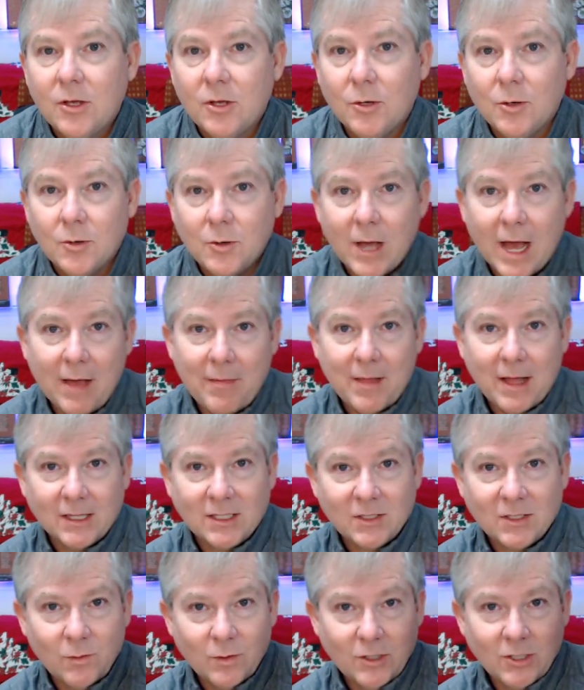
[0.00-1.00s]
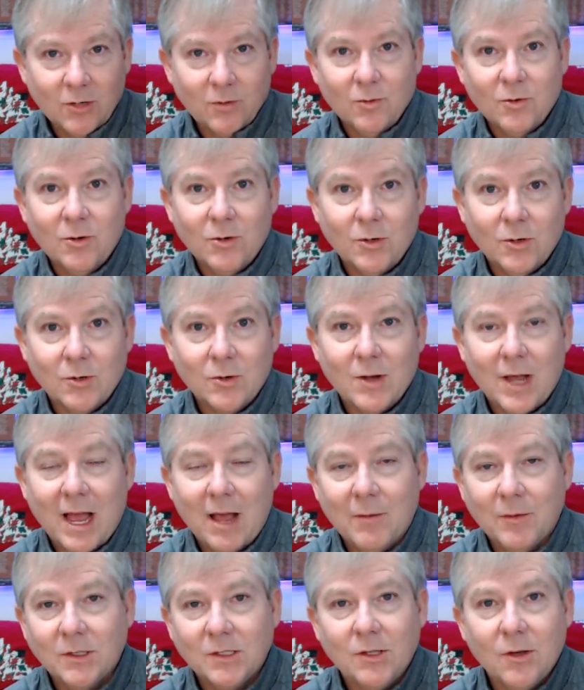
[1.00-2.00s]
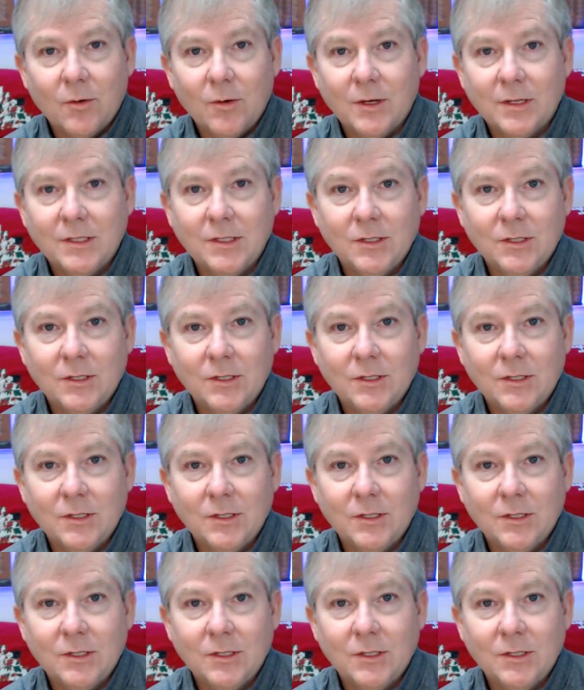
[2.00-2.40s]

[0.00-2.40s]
who had that switcheroo and was going